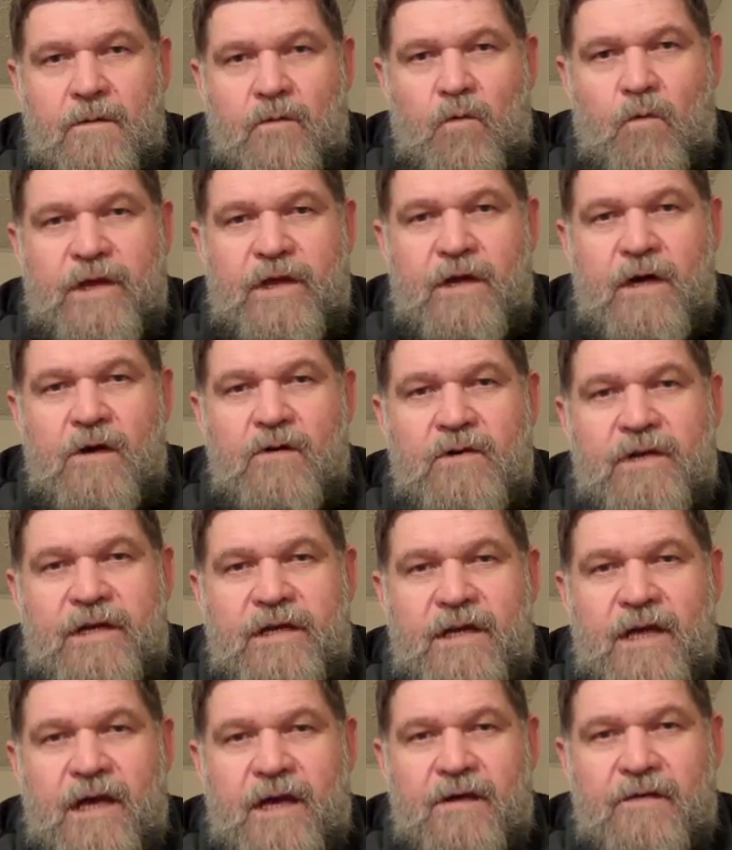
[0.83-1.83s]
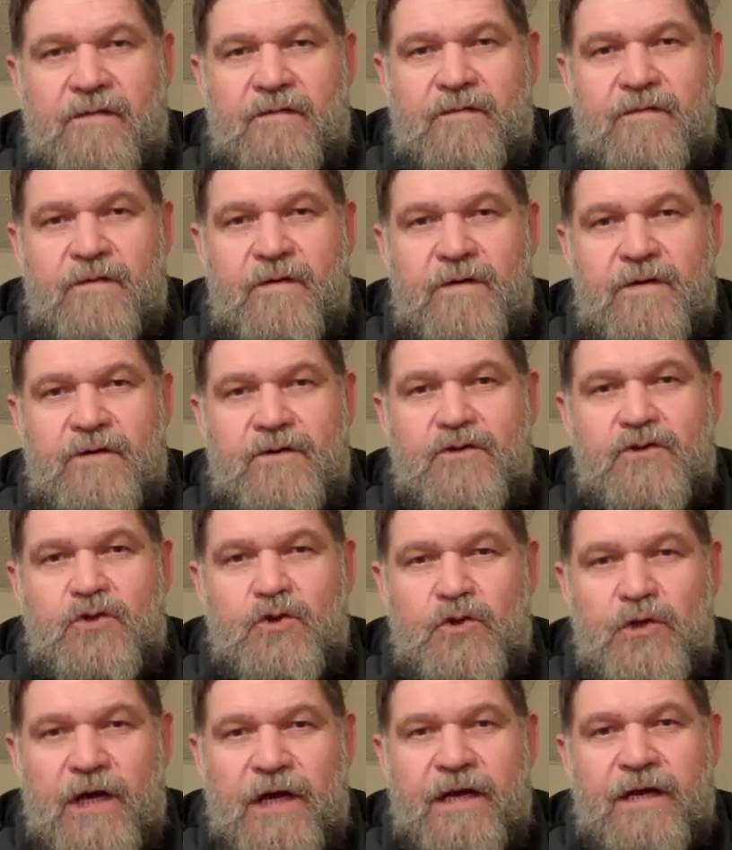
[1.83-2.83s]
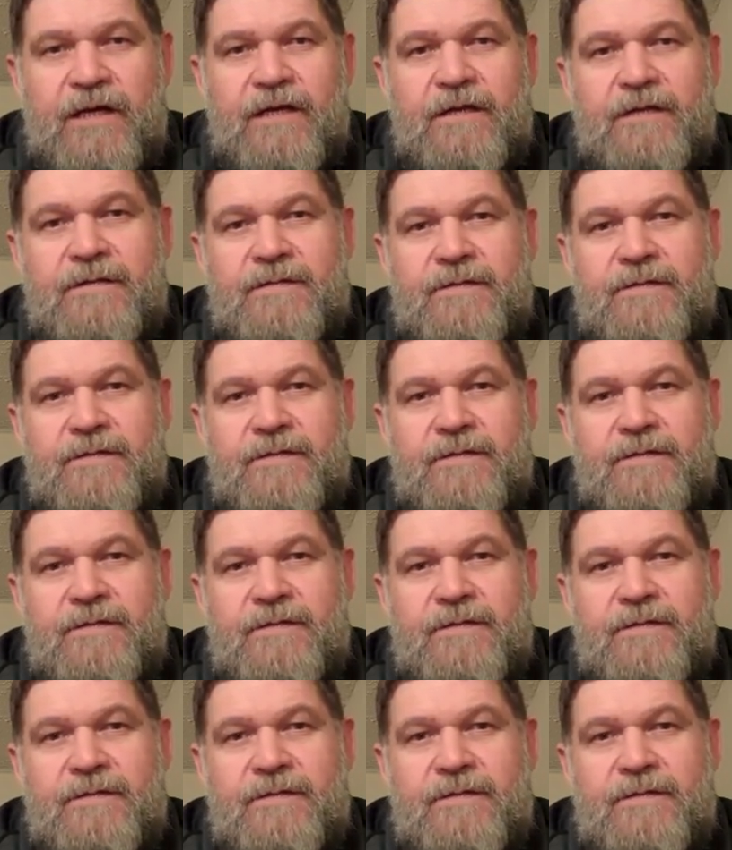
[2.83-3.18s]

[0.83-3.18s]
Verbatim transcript: We only have today.